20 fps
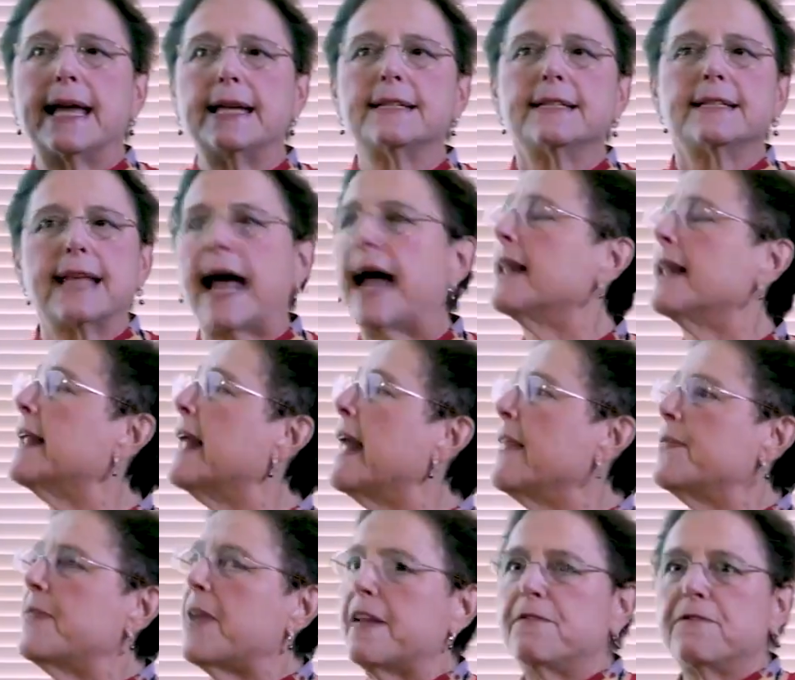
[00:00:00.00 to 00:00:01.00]
is that
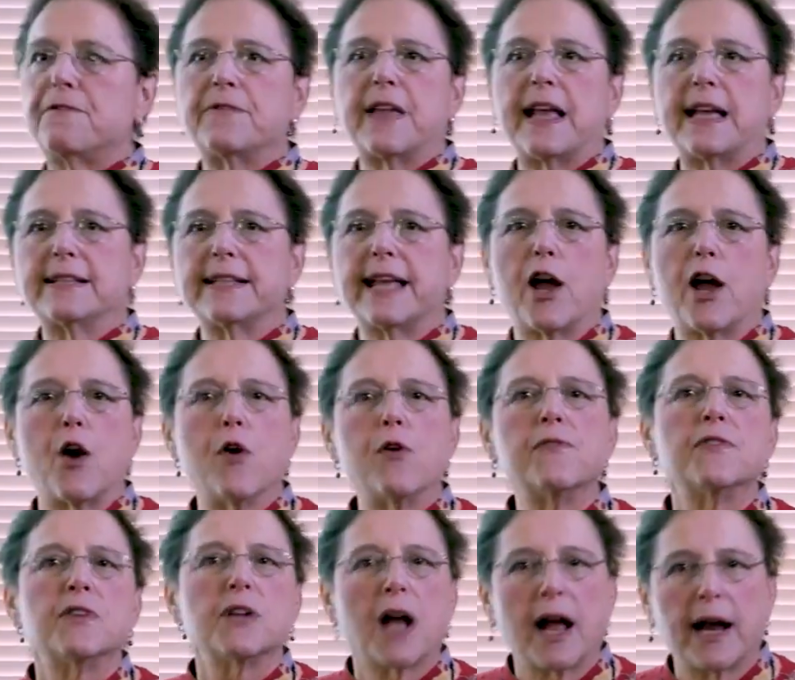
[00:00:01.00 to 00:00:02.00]
they say
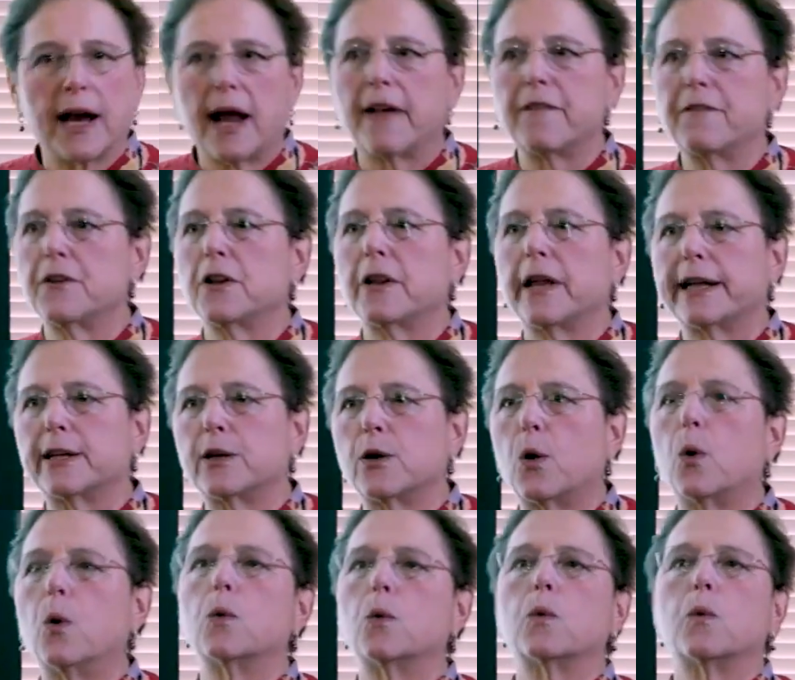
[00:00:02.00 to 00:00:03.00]
overnight, I feel like
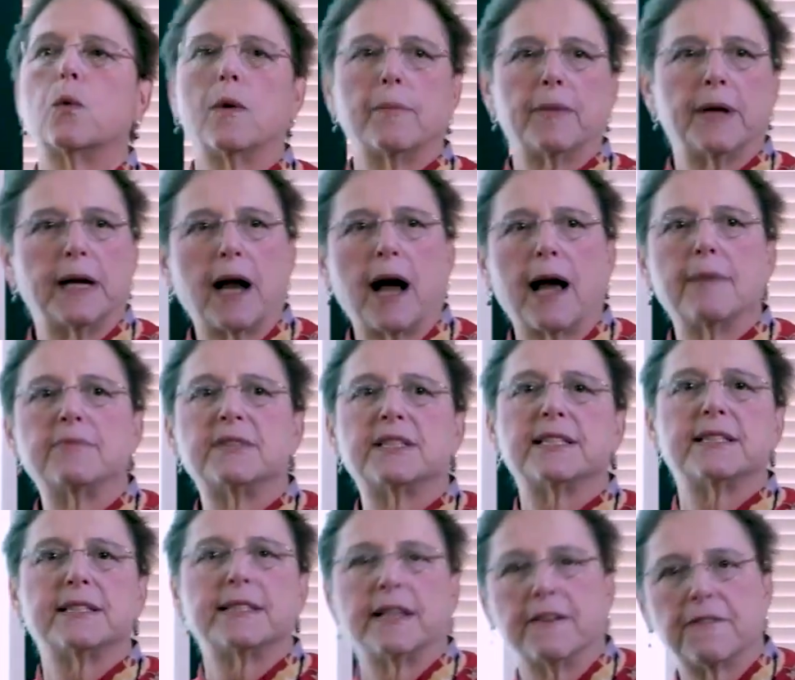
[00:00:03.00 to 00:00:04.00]
an old woman. I'm
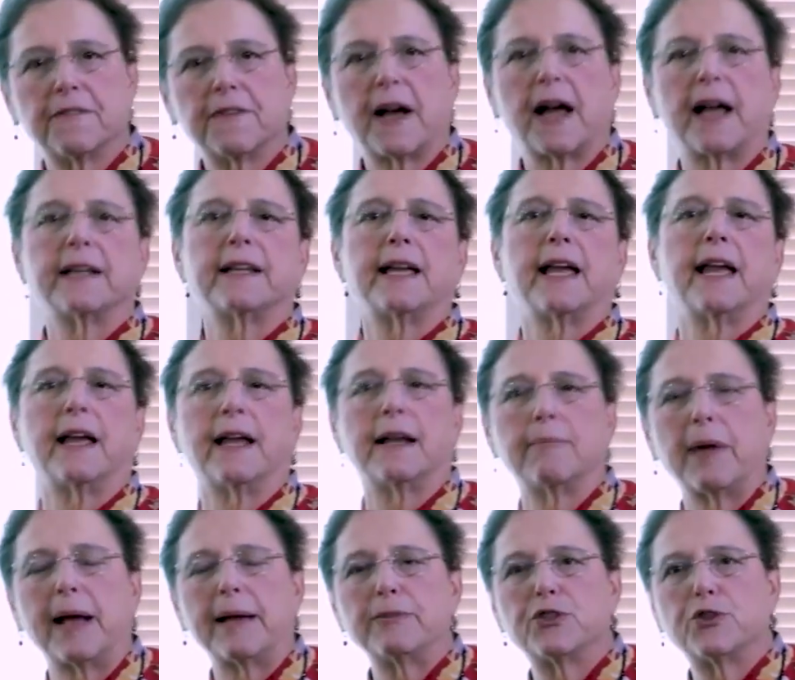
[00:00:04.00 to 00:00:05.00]
stiff. I
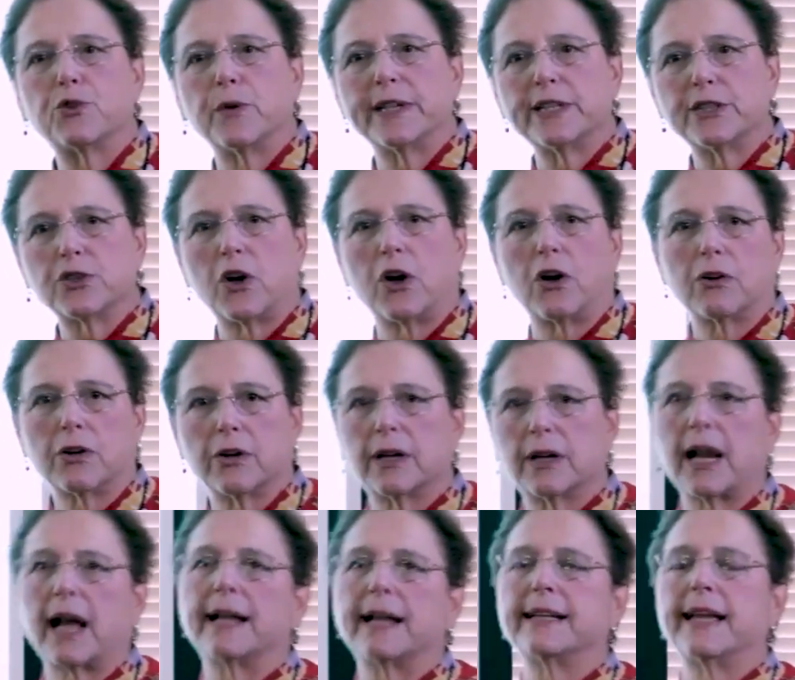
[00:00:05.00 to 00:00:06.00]
can't, my joints all
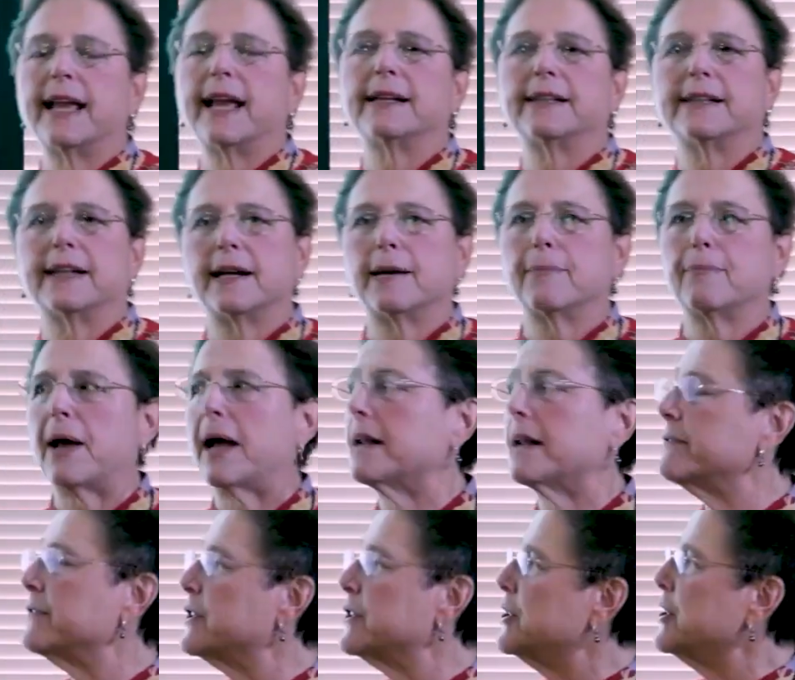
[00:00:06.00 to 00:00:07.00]
hurt. I can't get up
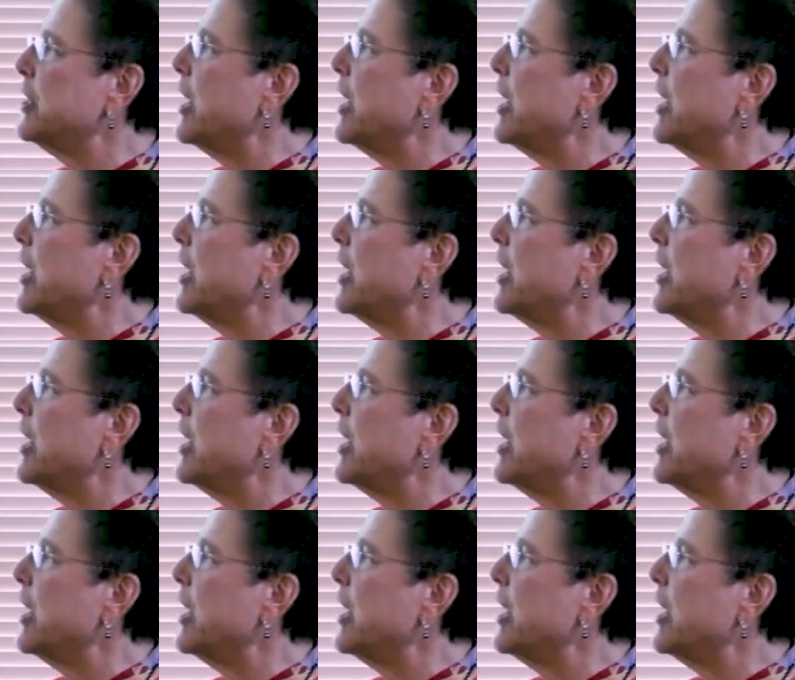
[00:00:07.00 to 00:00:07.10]
out of the